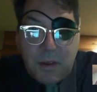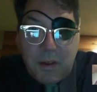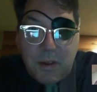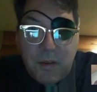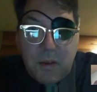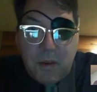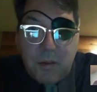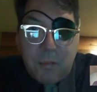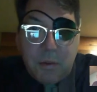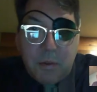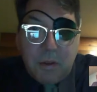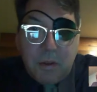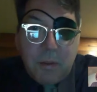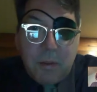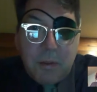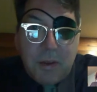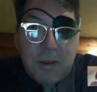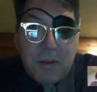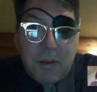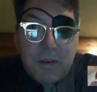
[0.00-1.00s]

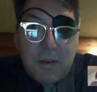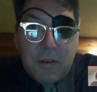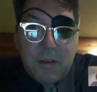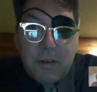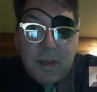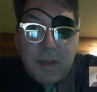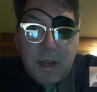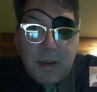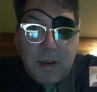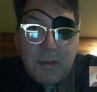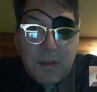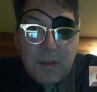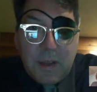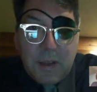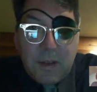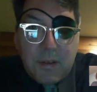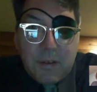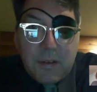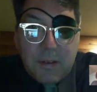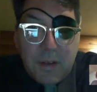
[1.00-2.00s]
employment side of
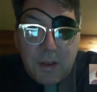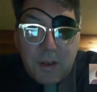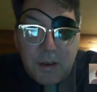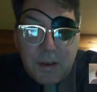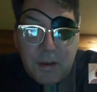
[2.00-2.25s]
things,